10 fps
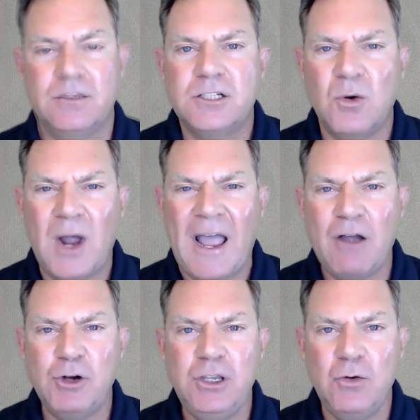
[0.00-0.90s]
So
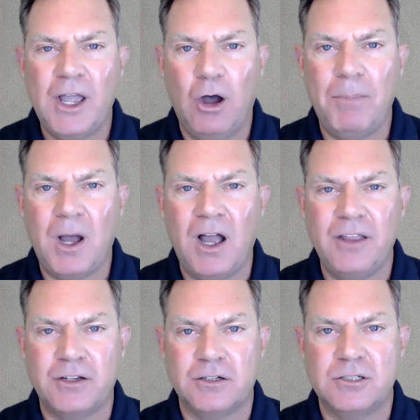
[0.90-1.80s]
how do you help
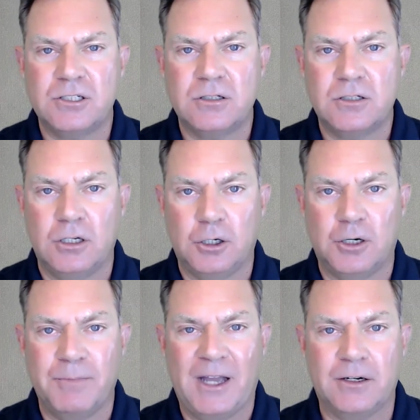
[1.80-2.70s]
others to
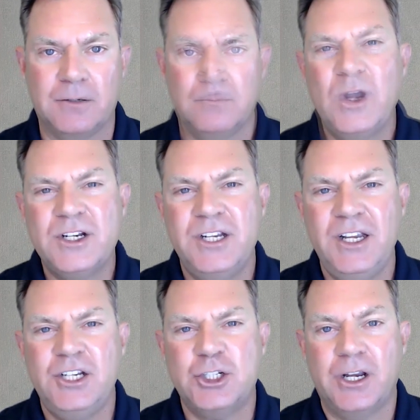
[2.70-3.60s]
learn better? When
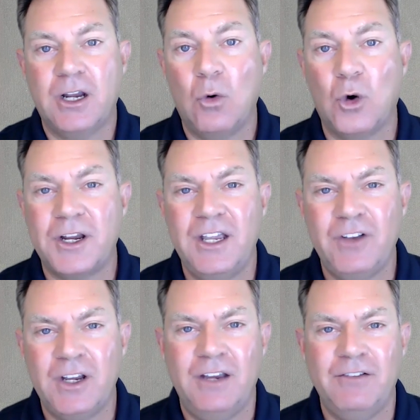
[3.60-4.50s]
teaching or
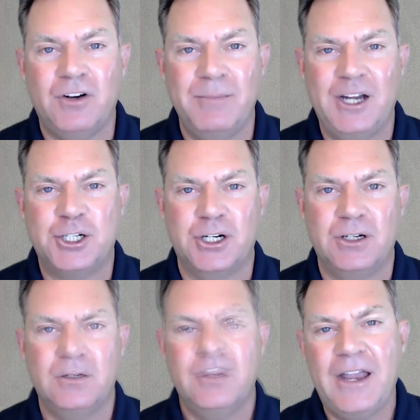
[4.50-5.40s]
giving
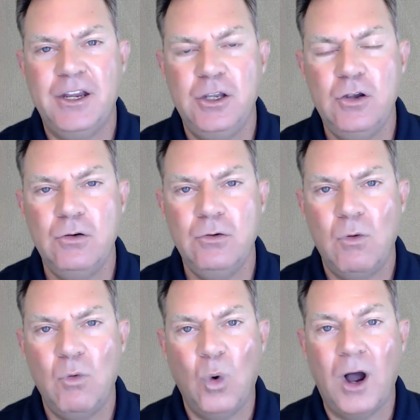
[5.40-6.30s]
information that you
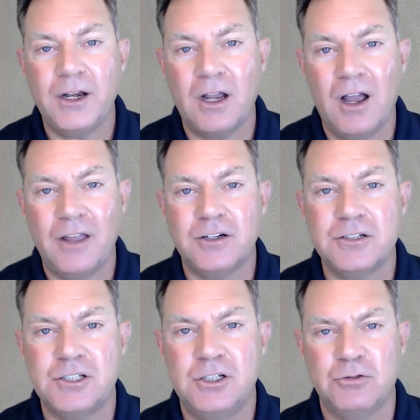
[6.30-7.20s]
want
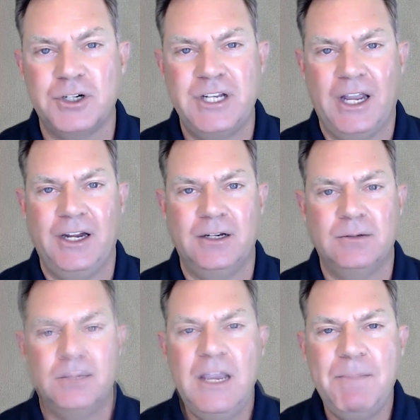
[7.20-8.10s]
others to retain,
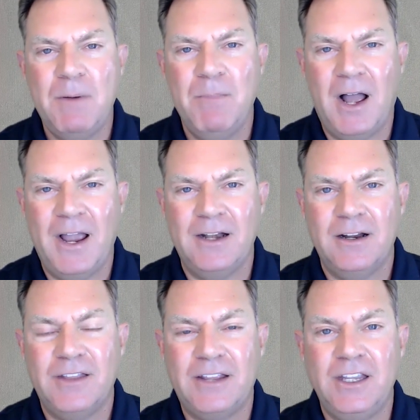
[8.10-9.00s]
keep in
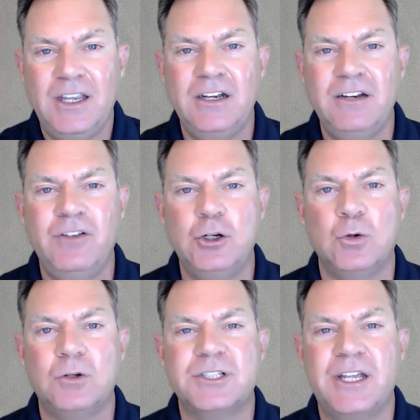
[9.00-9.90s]
mind that the
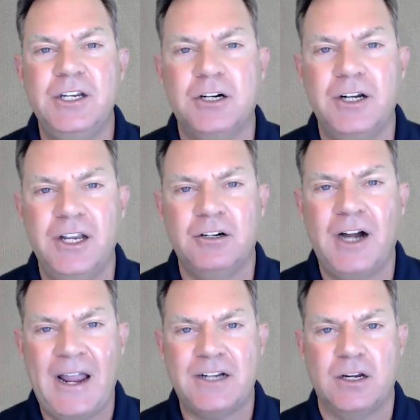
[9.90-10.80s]
individuals that you're
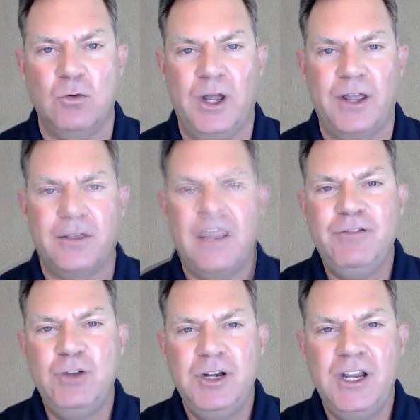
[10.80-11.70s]
interacting with
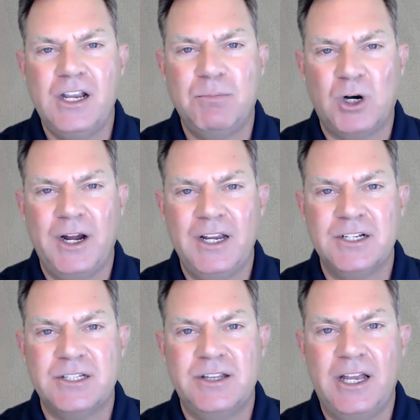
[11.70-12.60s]
have unique
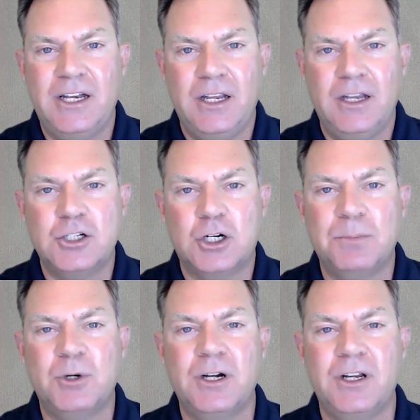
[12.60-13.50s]
brains that
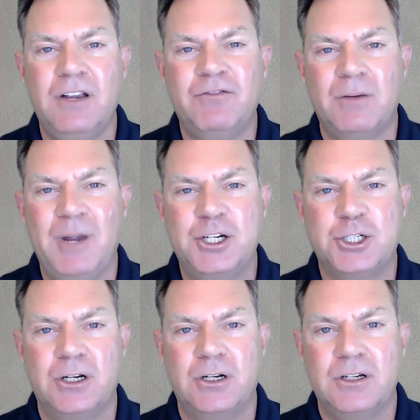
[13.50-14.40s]
interpret
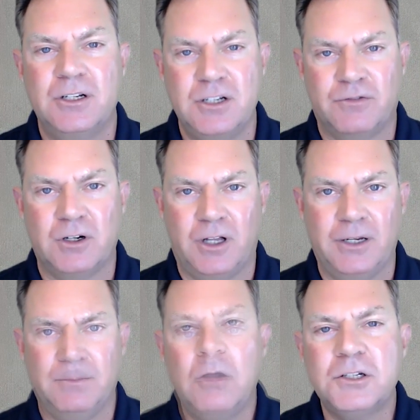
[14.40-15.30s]
information
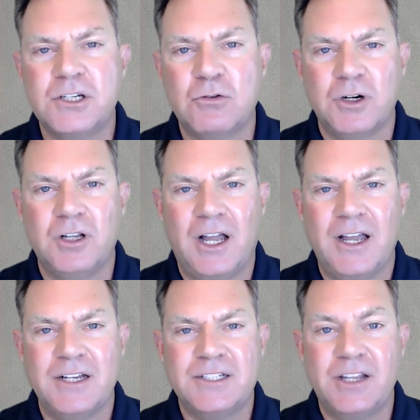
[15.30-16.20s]
differently. Also
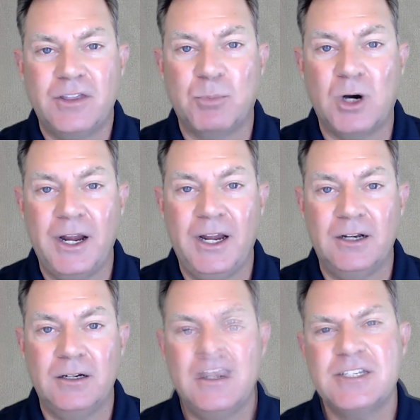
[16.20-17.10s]
realize that the
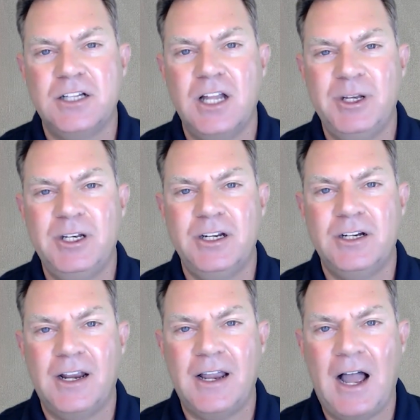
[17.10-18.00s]
brain has
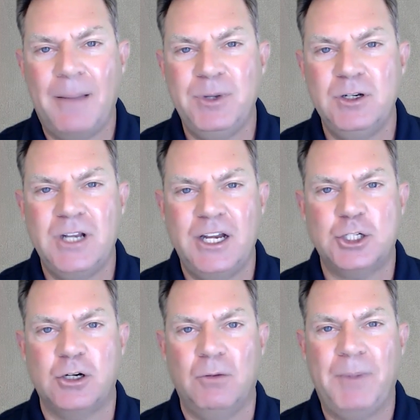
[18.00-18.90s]
limited
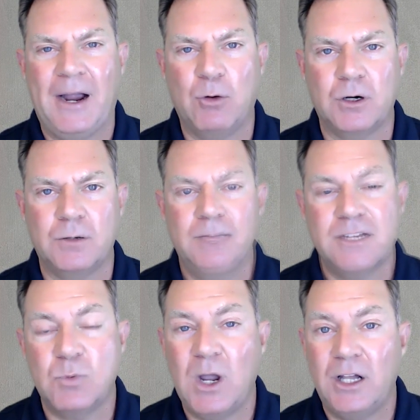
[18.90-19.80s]
computational power
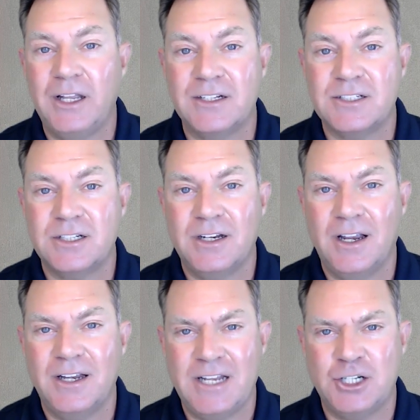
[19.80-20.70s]
as well as
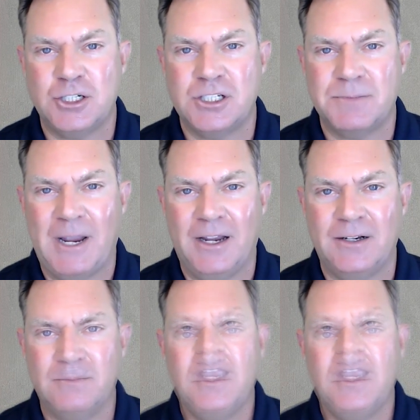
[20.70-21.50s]
attention span.